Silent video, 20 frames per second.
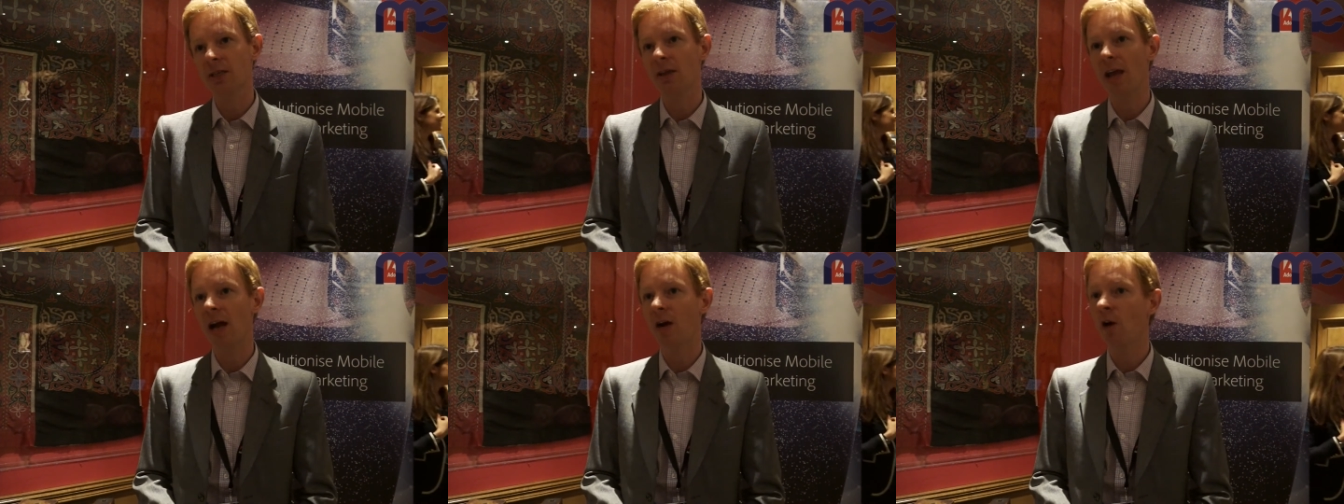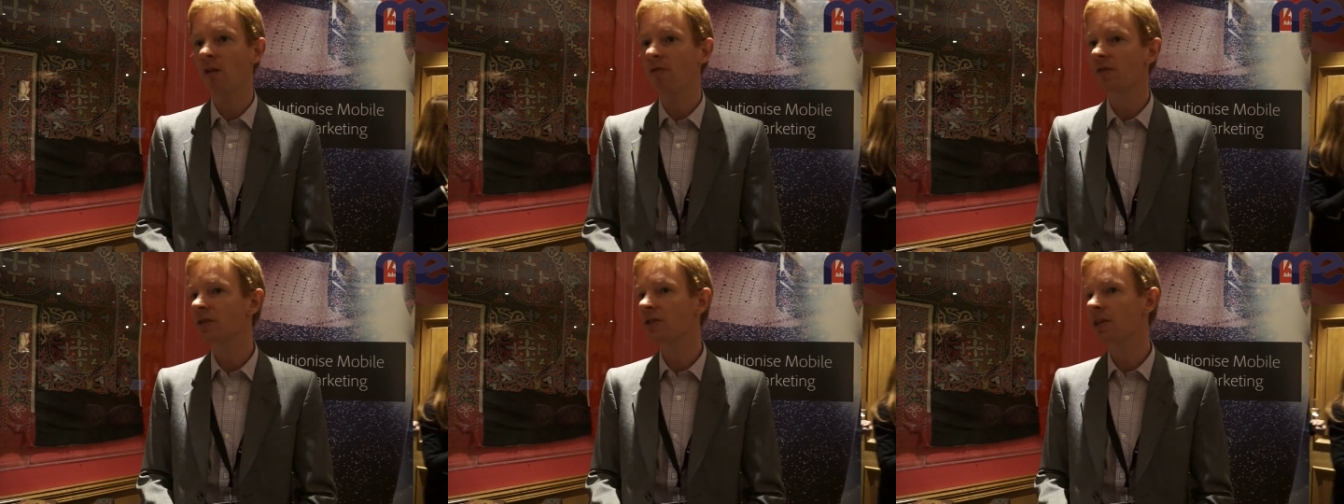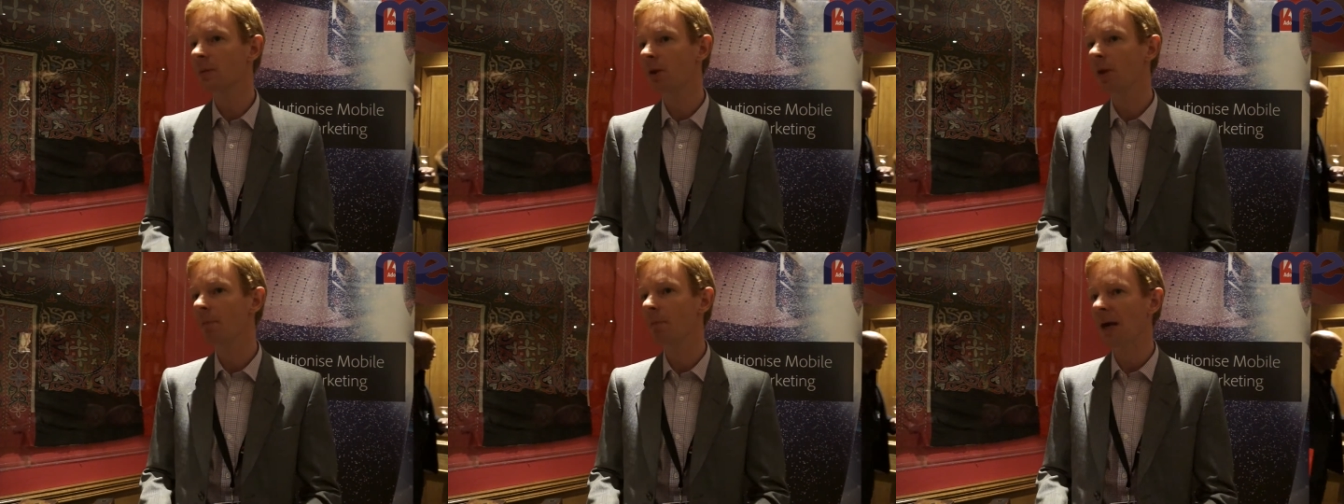and they're often
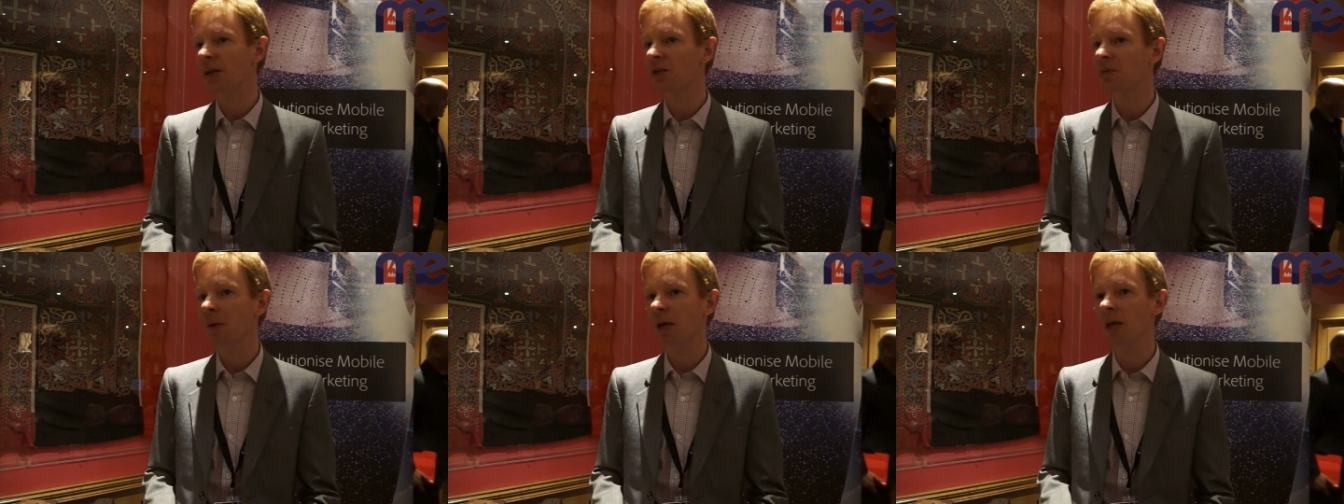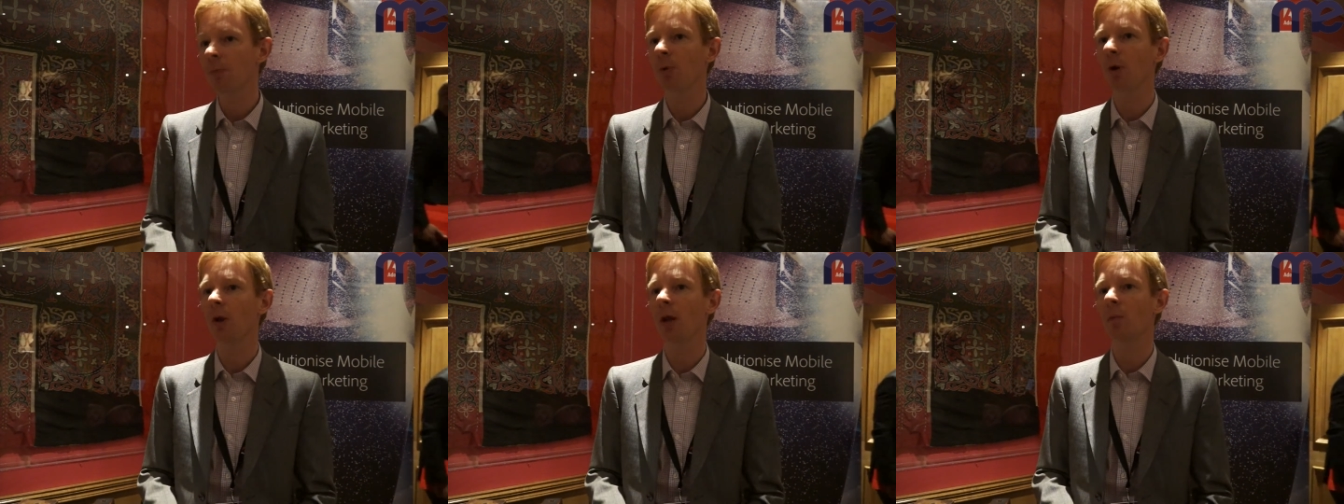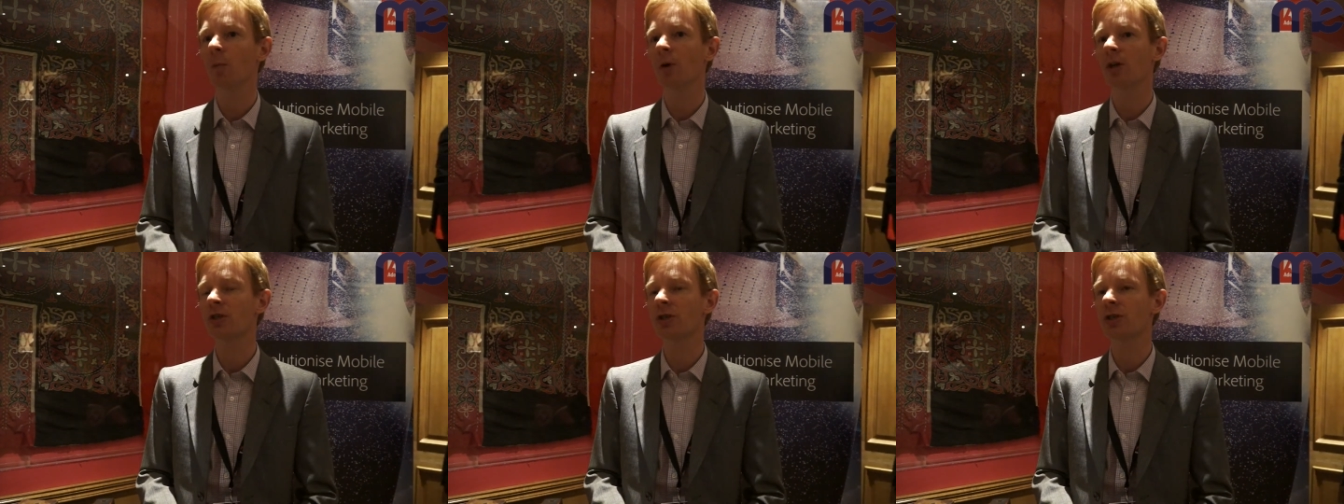some of the best people
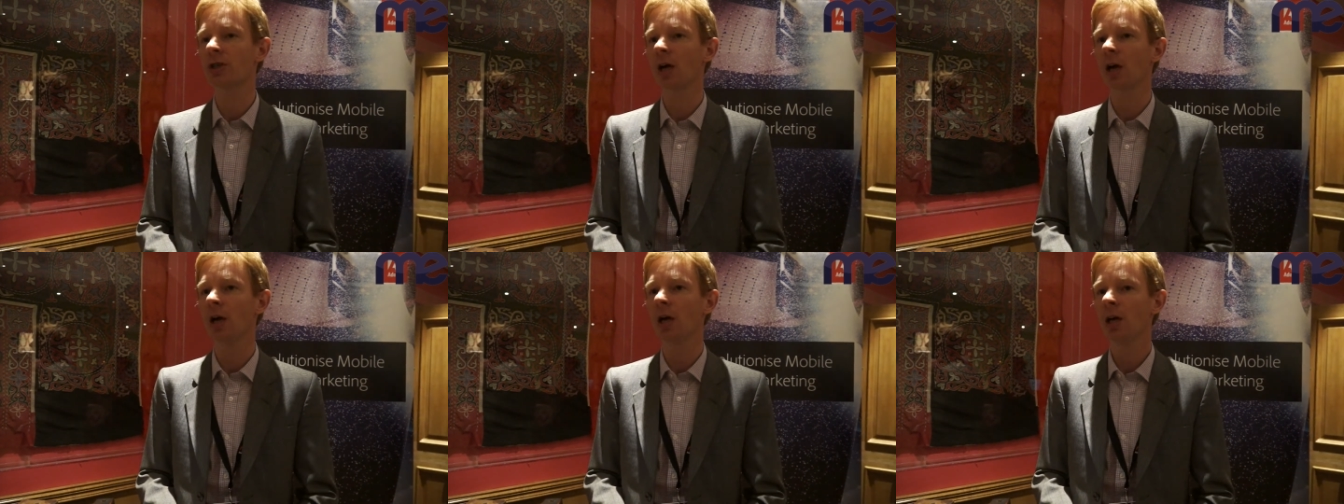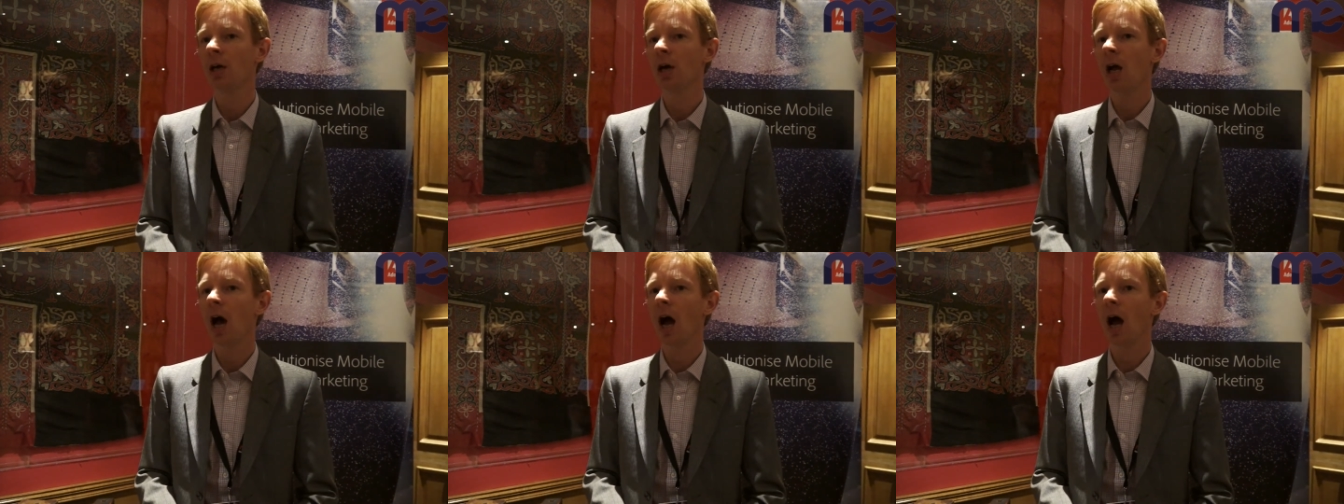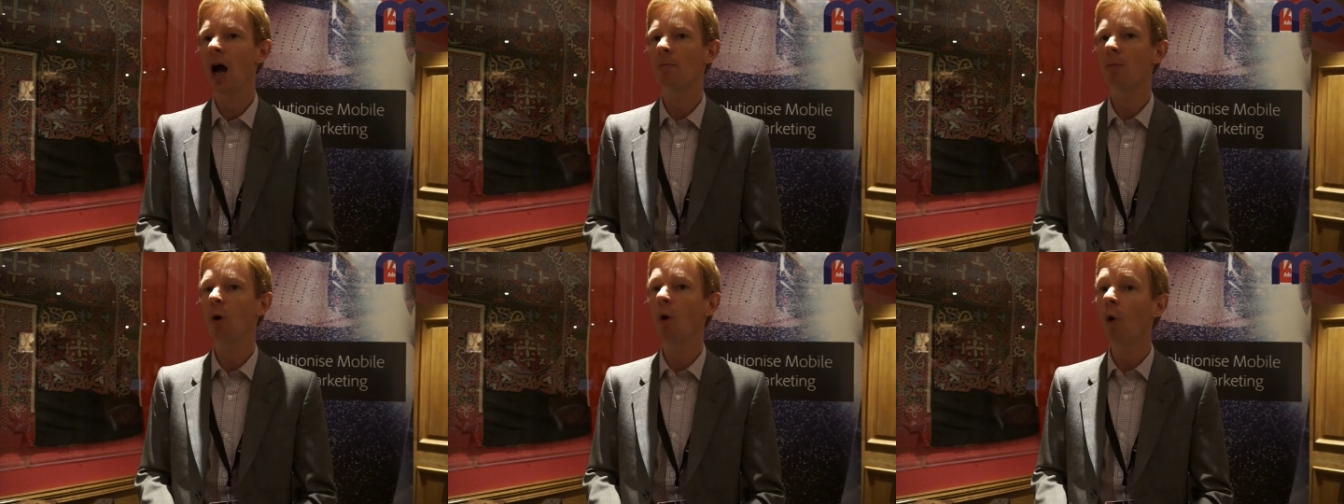in which to
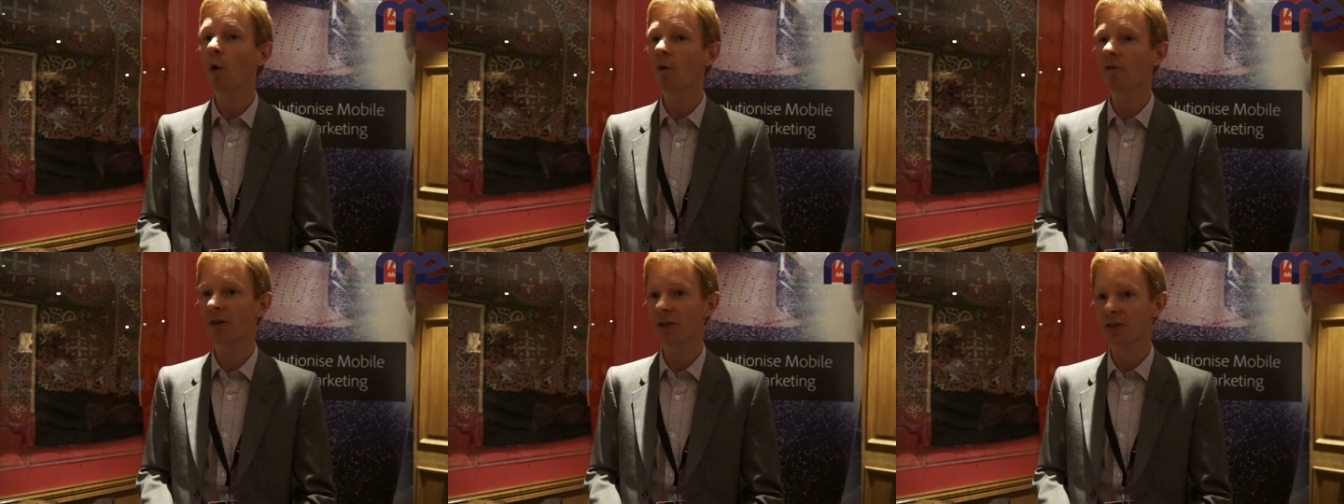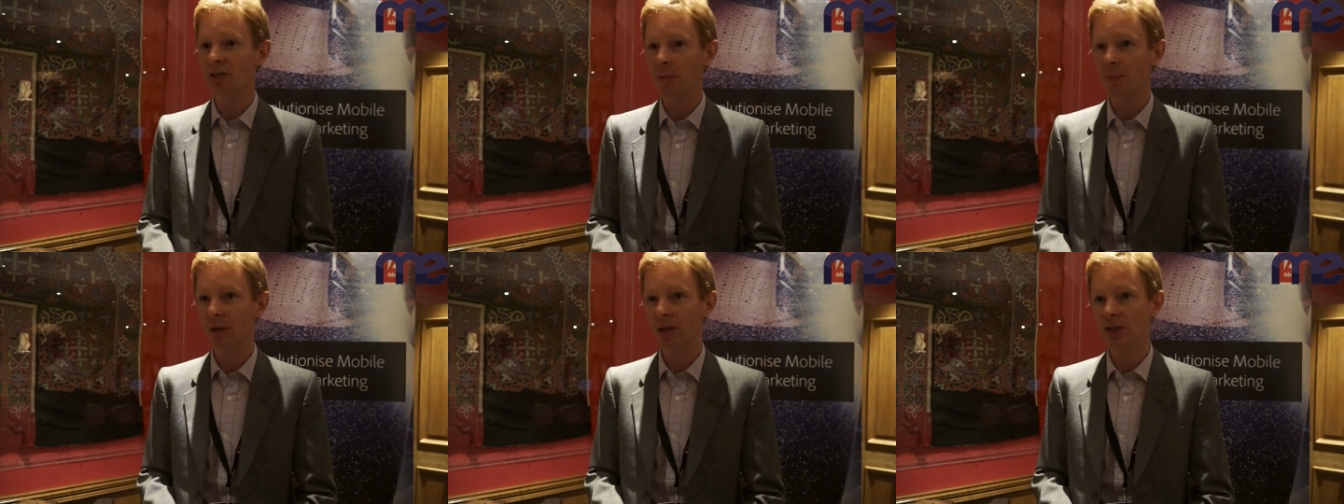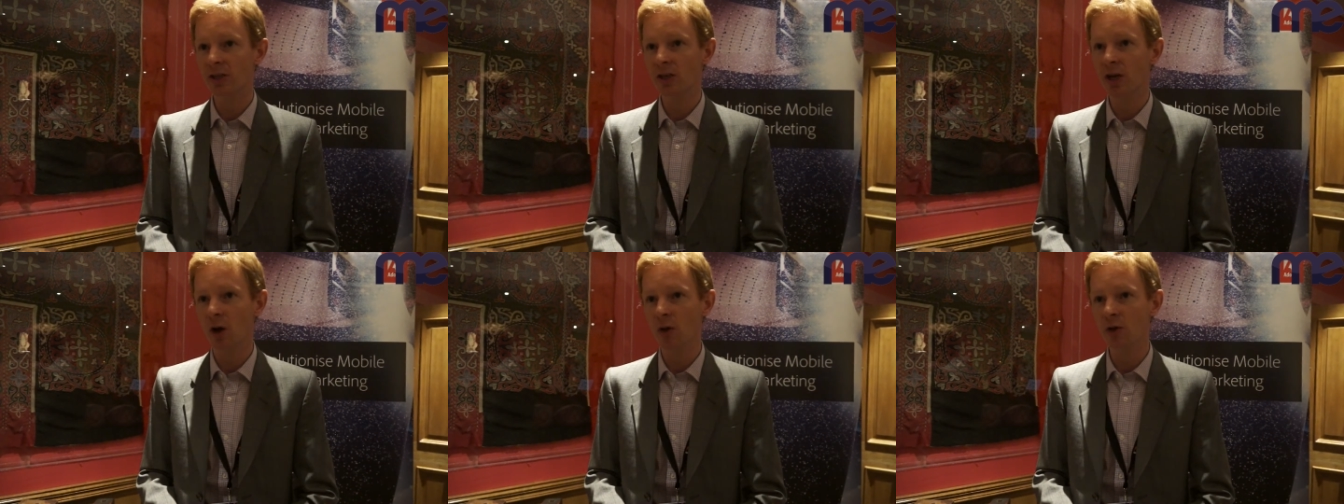um, author some of
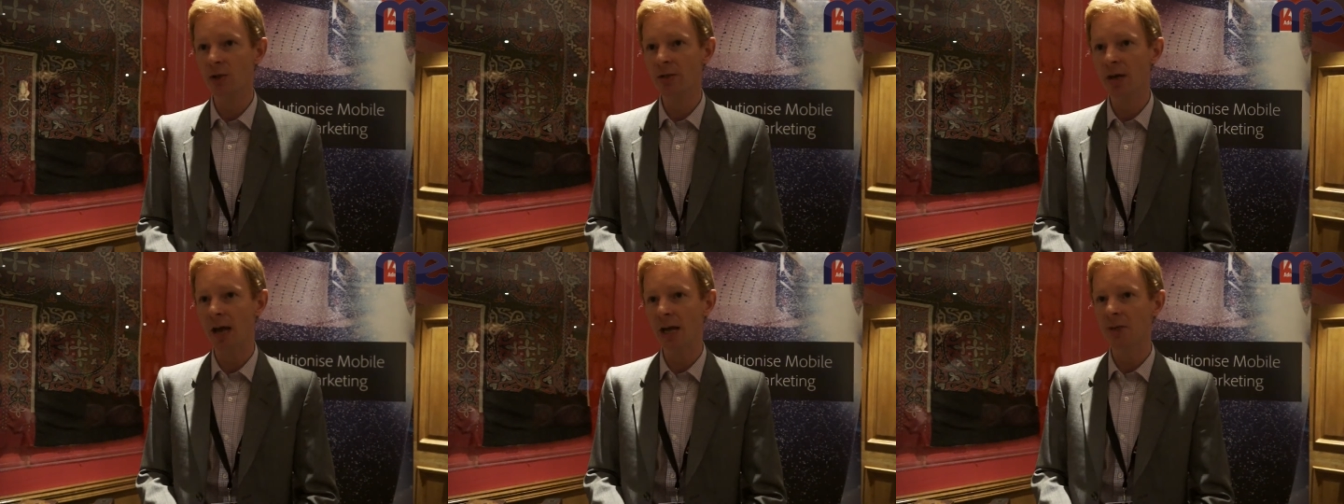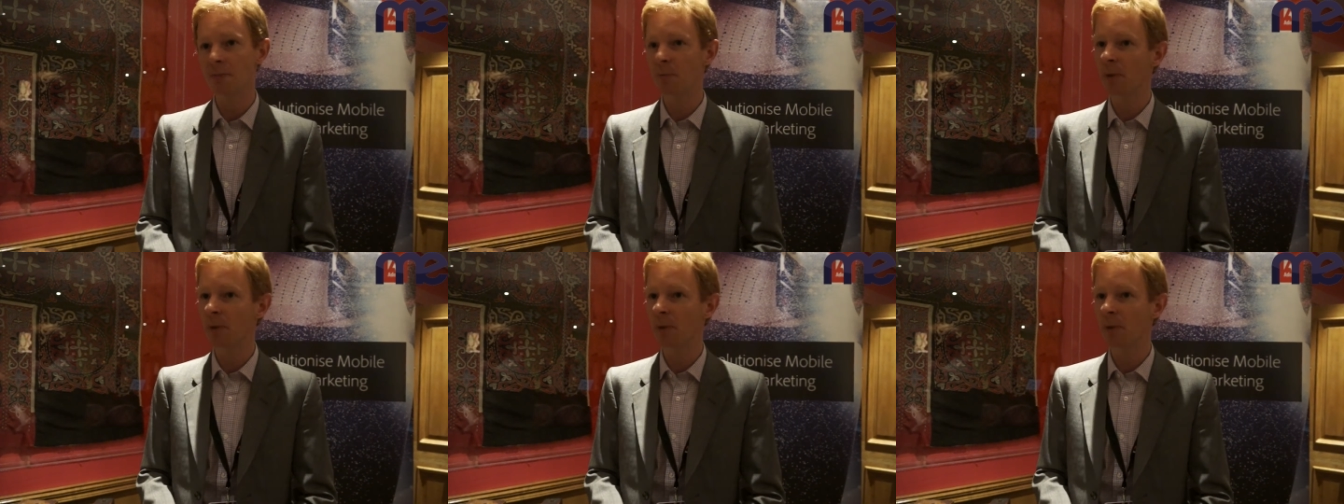this content.